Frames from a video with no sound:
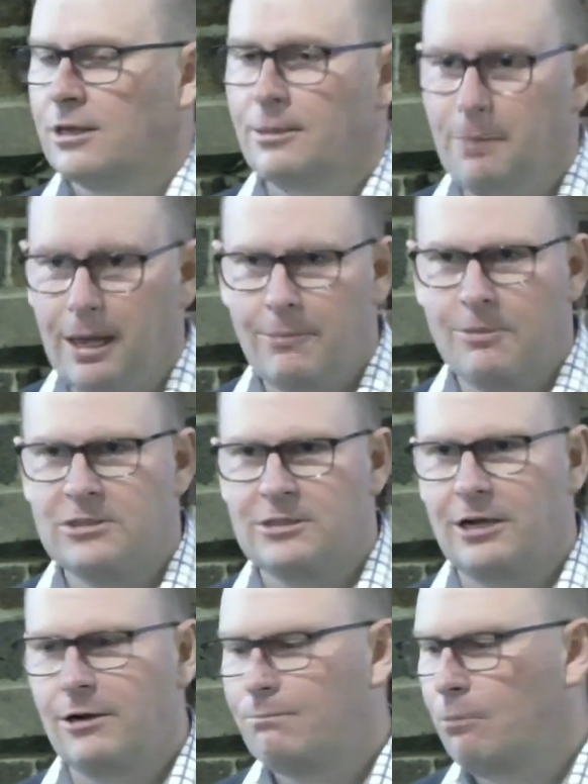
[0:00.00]
commandments that
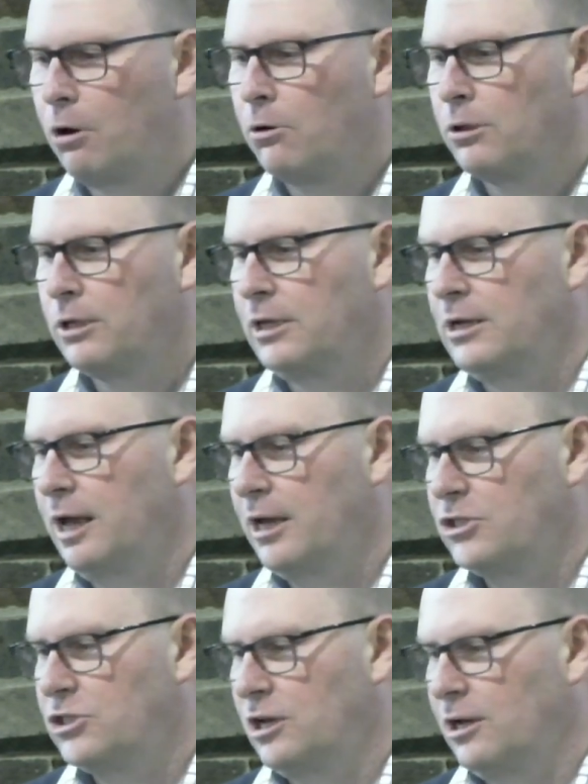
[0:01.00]
are moral in
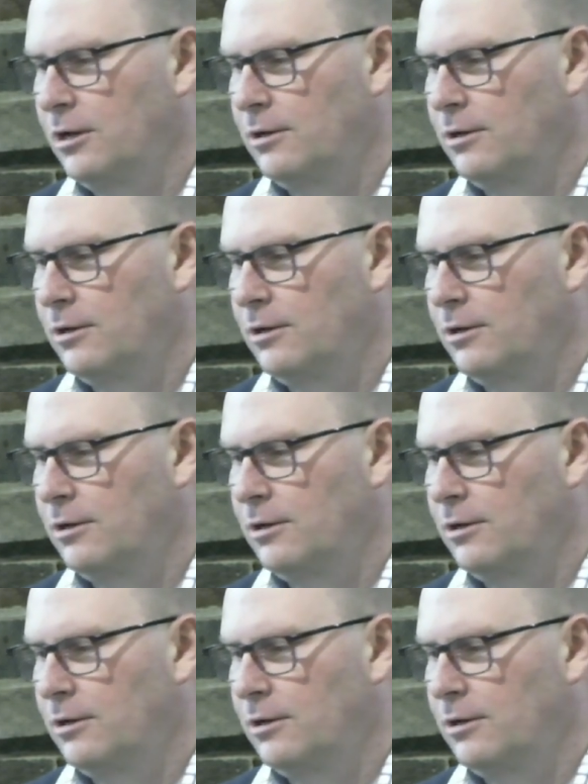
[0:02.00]
nature.